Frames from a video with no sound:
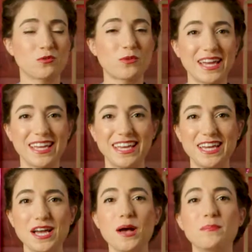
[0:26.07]
the right
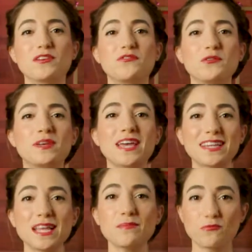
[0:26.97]
heat. But if you
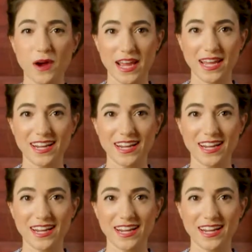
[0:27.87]
get them right,